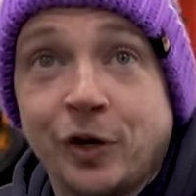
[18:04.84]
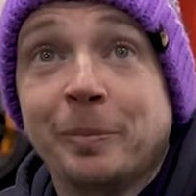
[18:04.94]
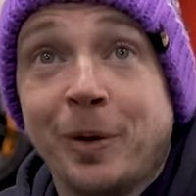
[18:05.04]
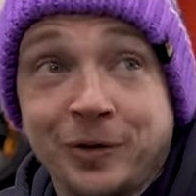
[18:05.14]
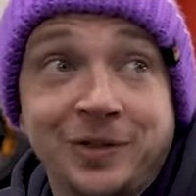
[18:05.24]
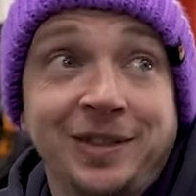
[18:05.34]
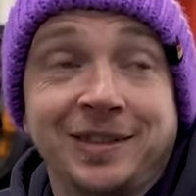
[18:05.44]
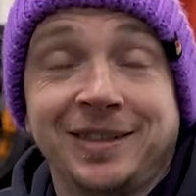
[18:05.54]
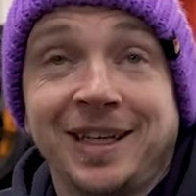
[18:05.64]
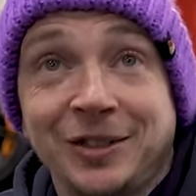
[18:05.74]

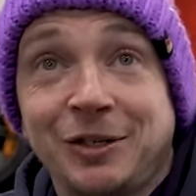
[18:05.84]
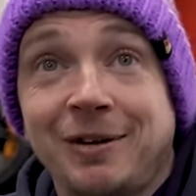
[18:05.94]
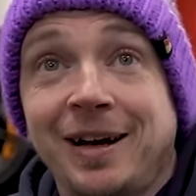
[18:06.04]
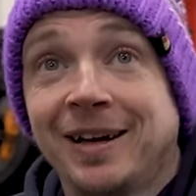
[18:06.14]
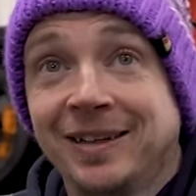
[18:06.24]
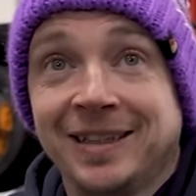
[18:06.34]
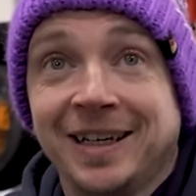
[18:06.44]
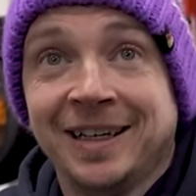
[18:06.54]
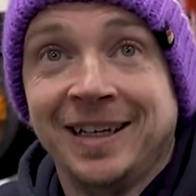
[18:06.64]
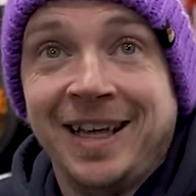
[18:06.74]
soapboxes. That's a great idea.
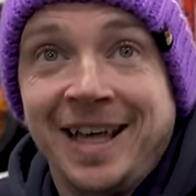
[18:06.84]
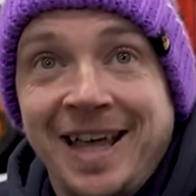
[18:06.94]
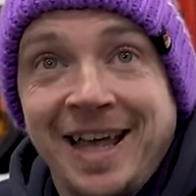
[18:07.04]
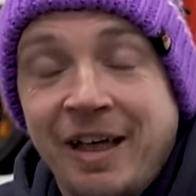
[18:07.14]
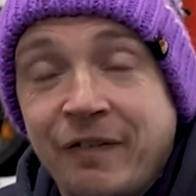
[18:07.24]
That's a good idea.